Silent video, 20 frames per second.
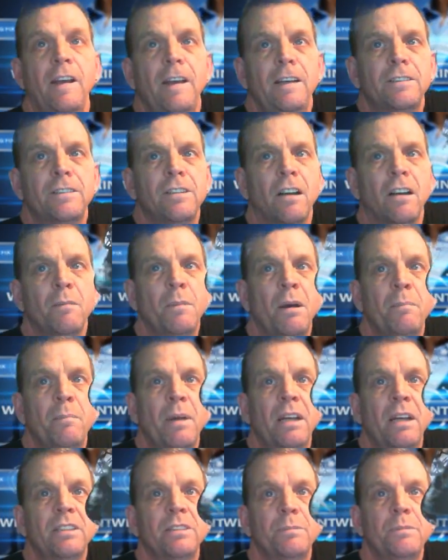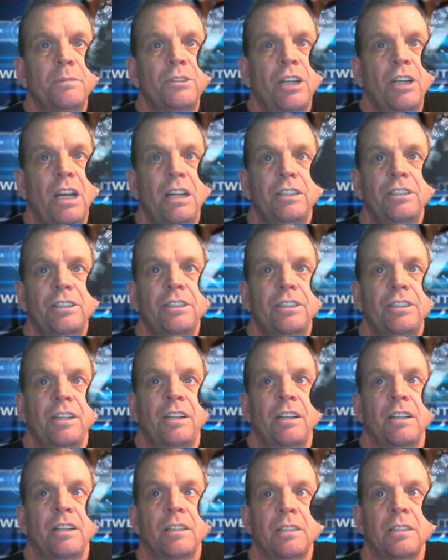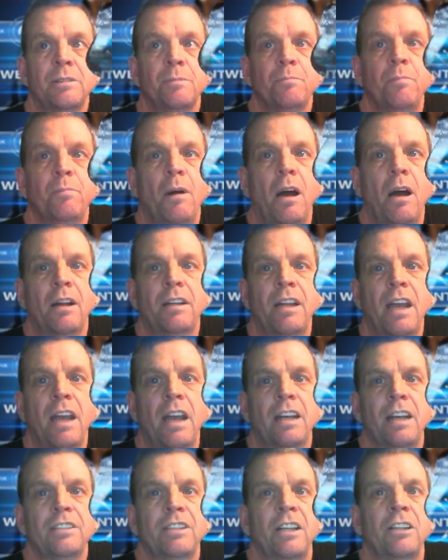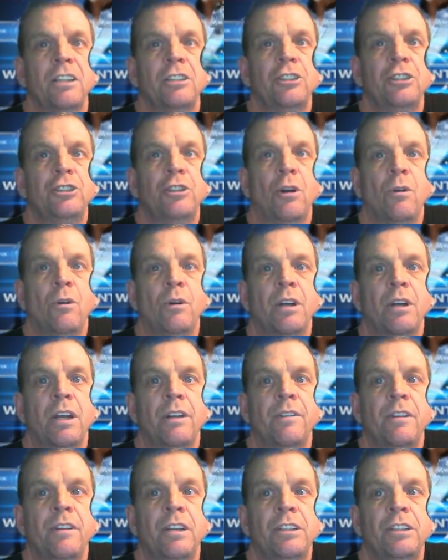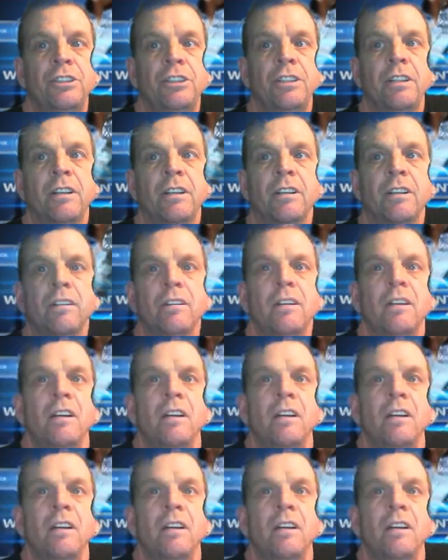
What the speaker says: he's talking about making some changes in his podcast and his show again this year.